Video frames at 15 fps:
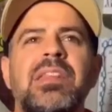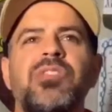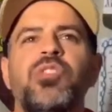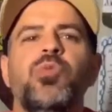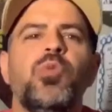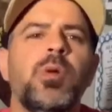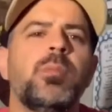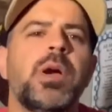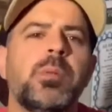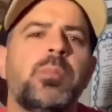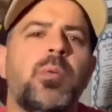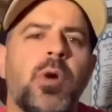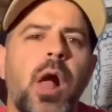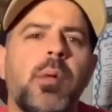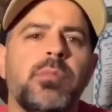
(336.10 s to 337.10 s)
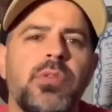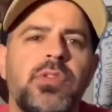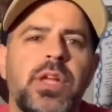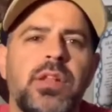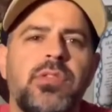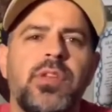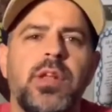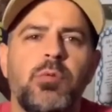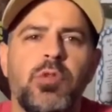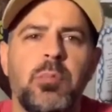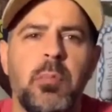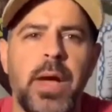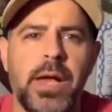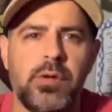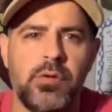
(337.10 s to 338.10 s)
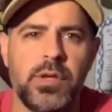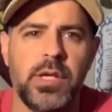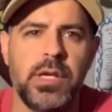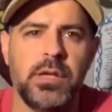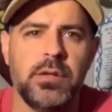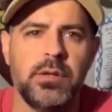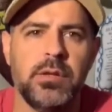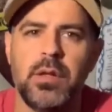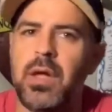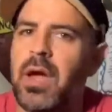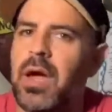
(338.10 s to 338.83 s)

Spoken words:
this is where my problem sets in with Michael Keaton.